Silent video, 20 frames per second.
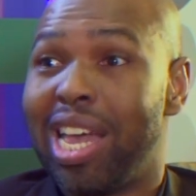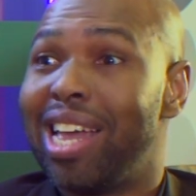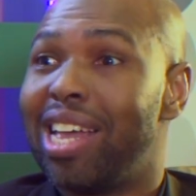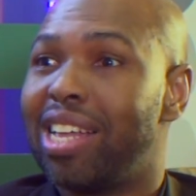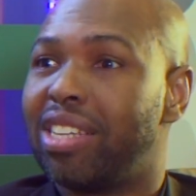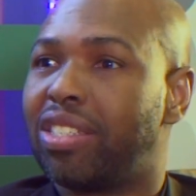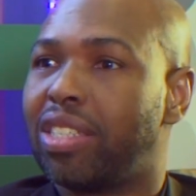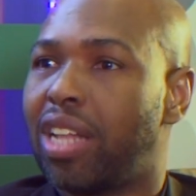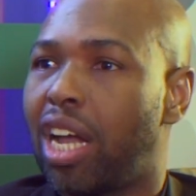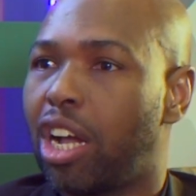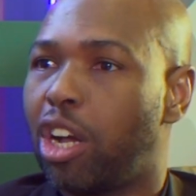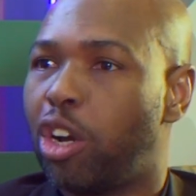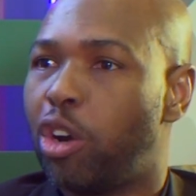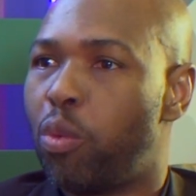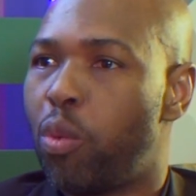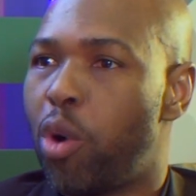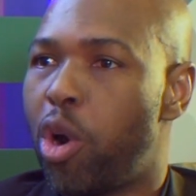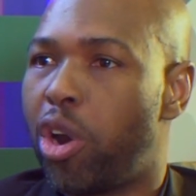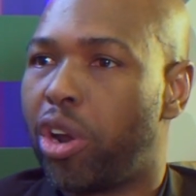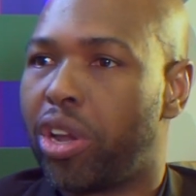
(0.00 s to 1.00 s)
It's not going to
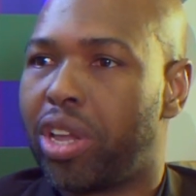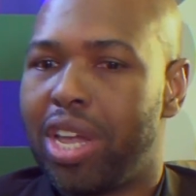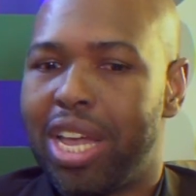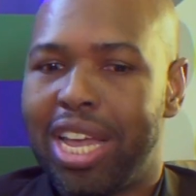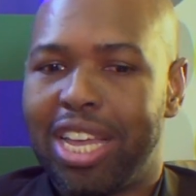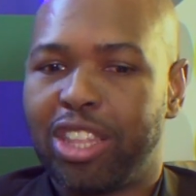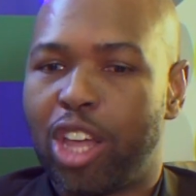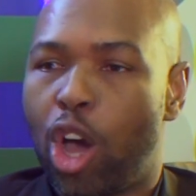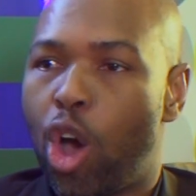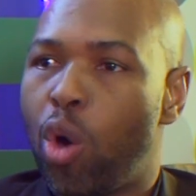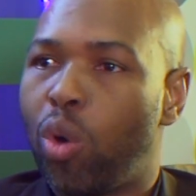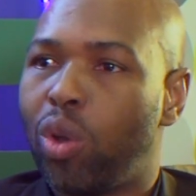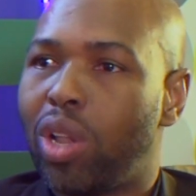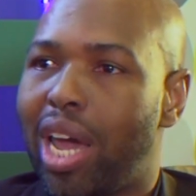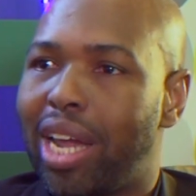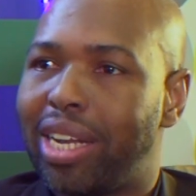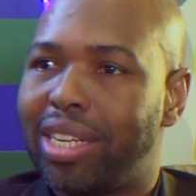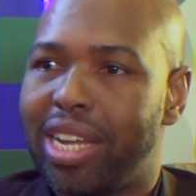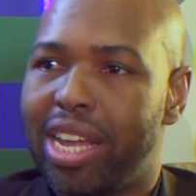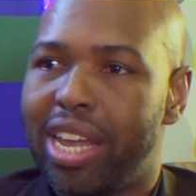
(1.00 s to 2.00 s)
work. The whole
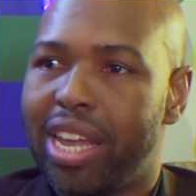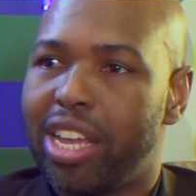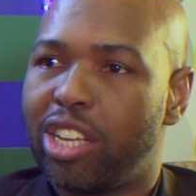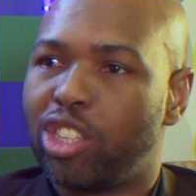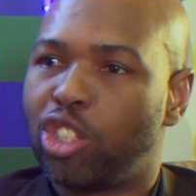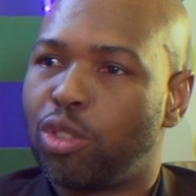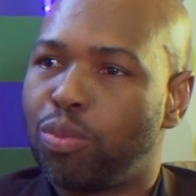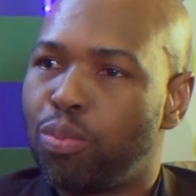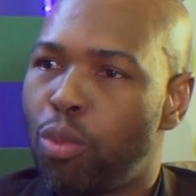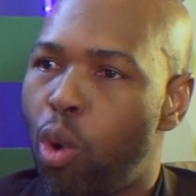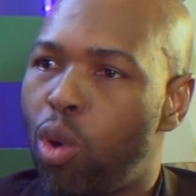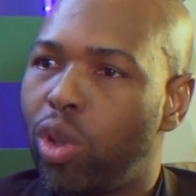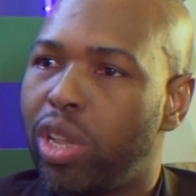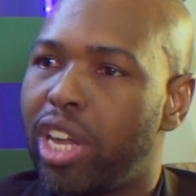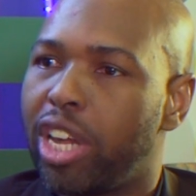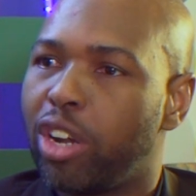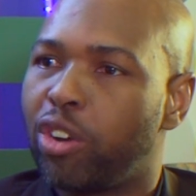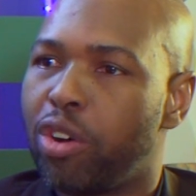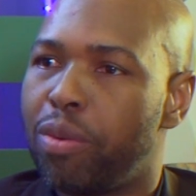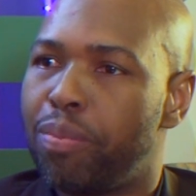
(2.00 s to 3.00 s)
idea is small
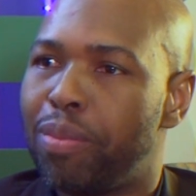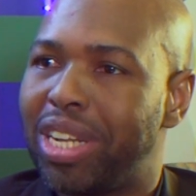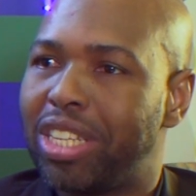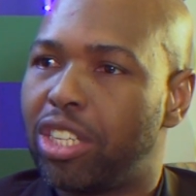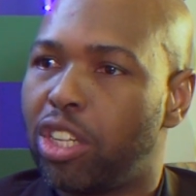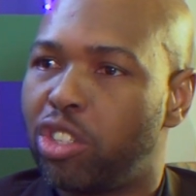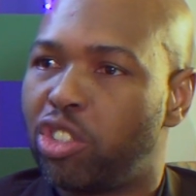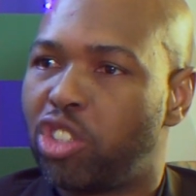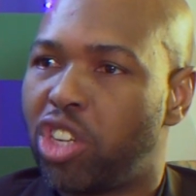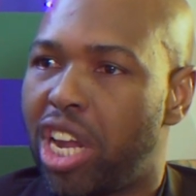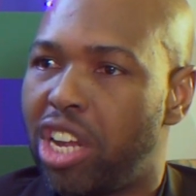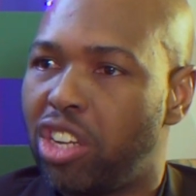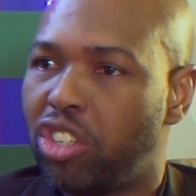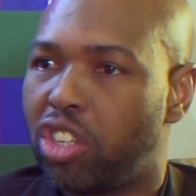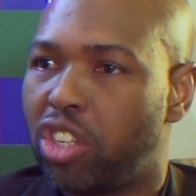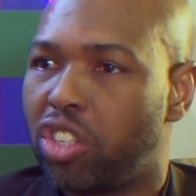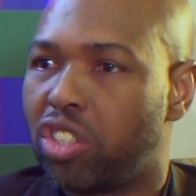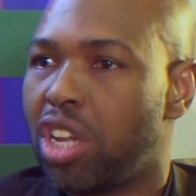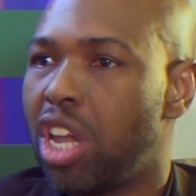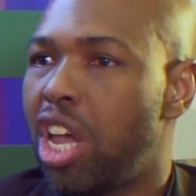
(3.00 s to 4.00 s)
incremental
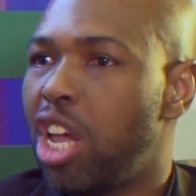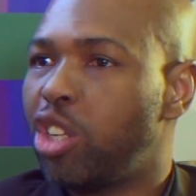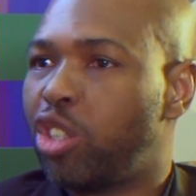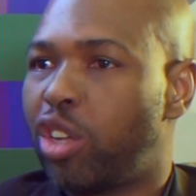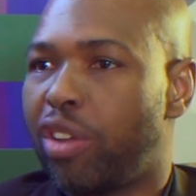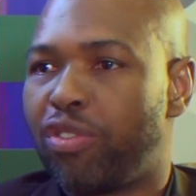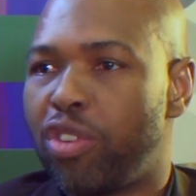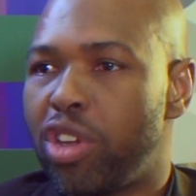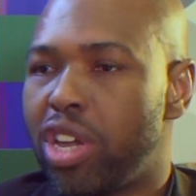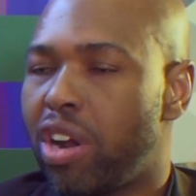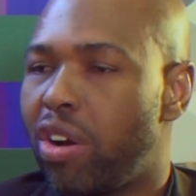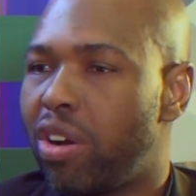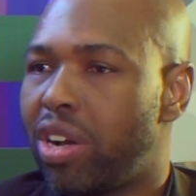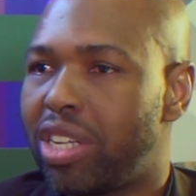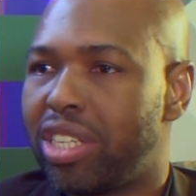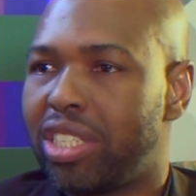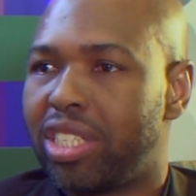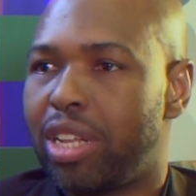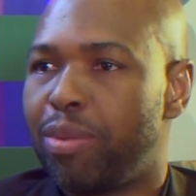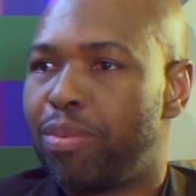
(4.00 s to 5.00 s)
changes. So if you're
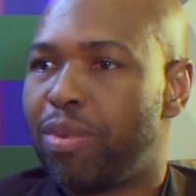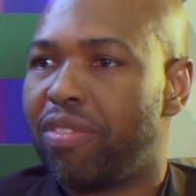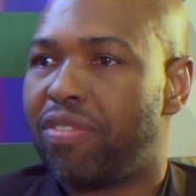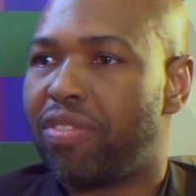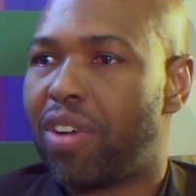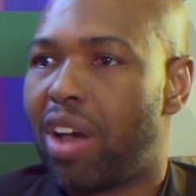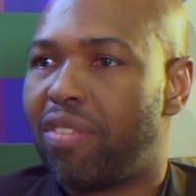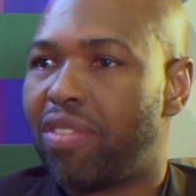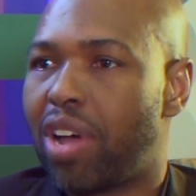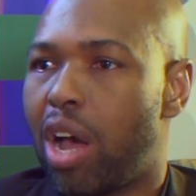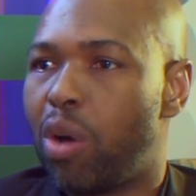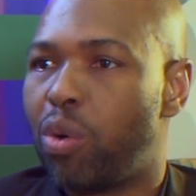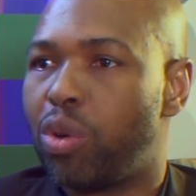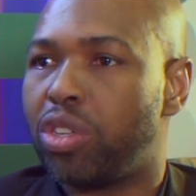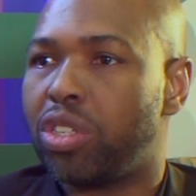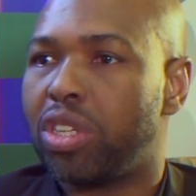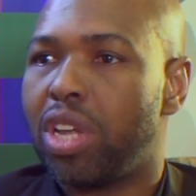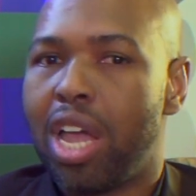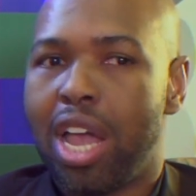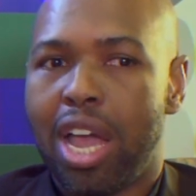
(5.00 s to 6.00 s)
currently sleeping 5
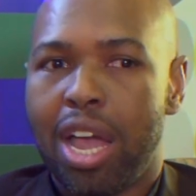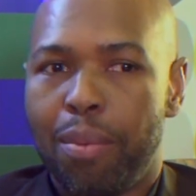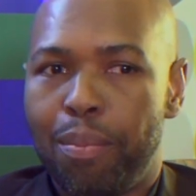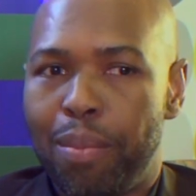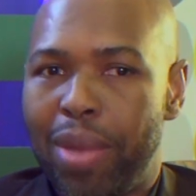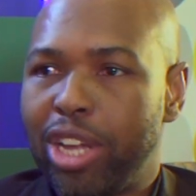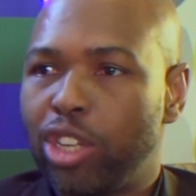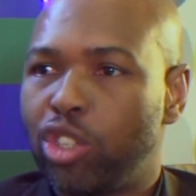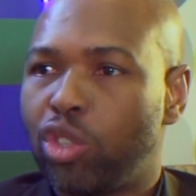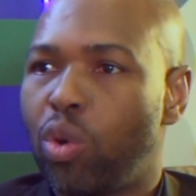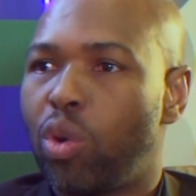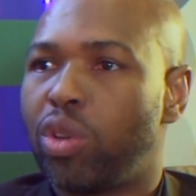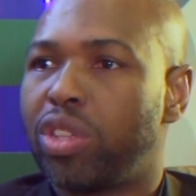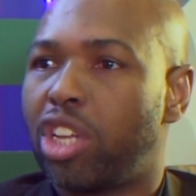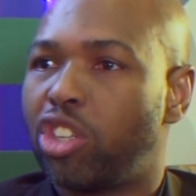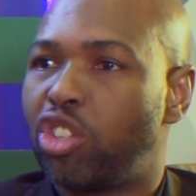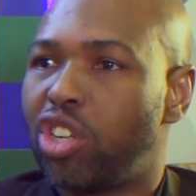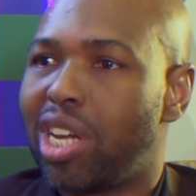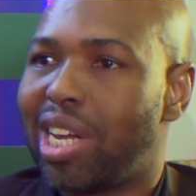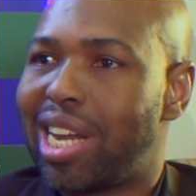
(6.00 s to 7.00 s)
hours, make sure
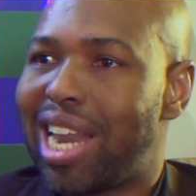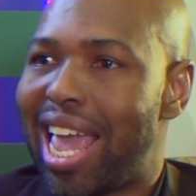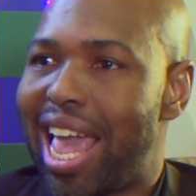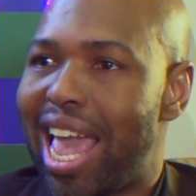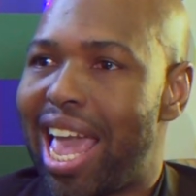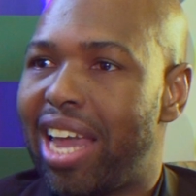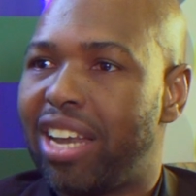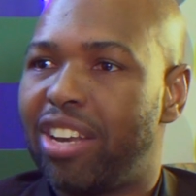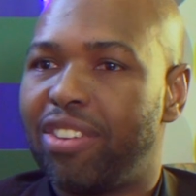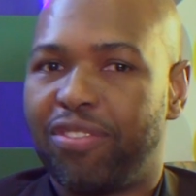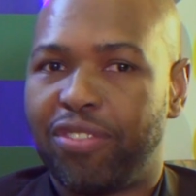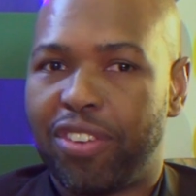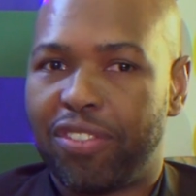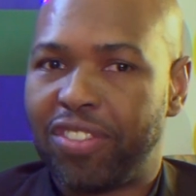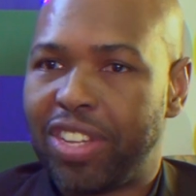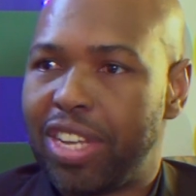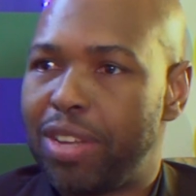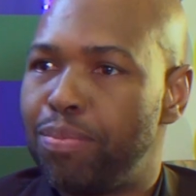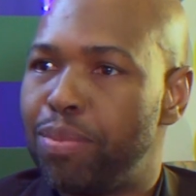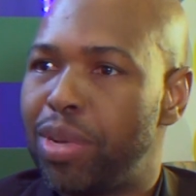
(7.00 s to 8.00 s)
that you're going to add
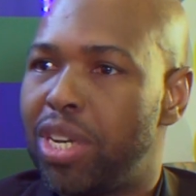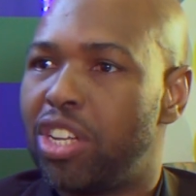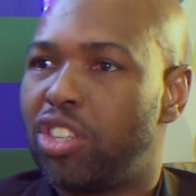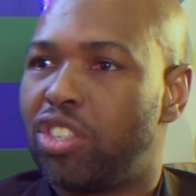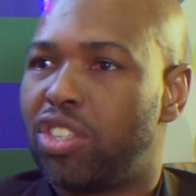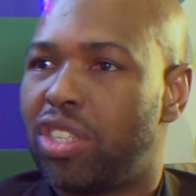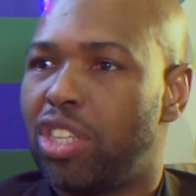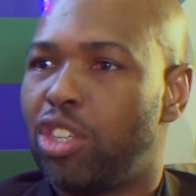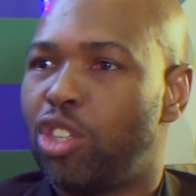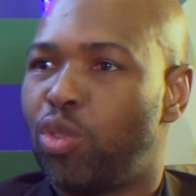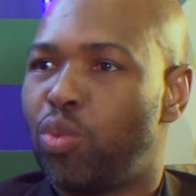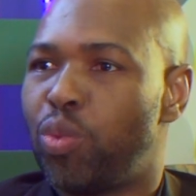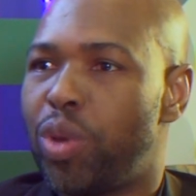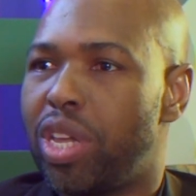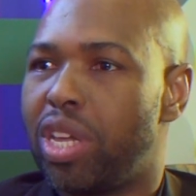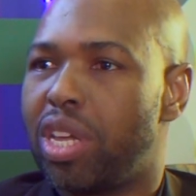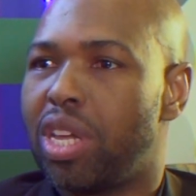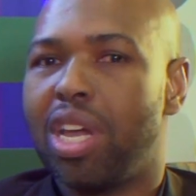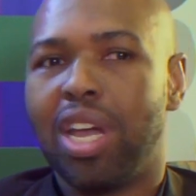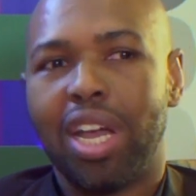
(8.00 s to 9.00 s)
15 minutes this
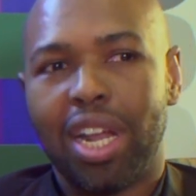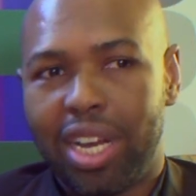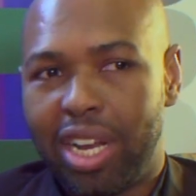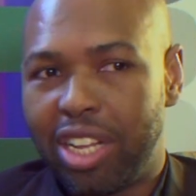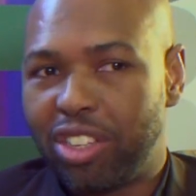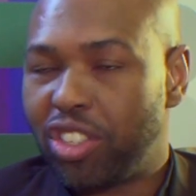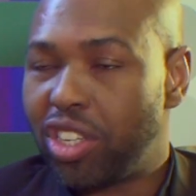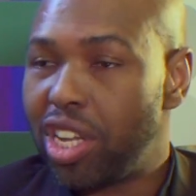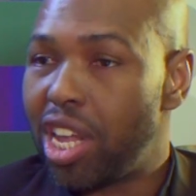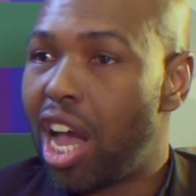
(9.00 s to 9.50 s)
week. Let's see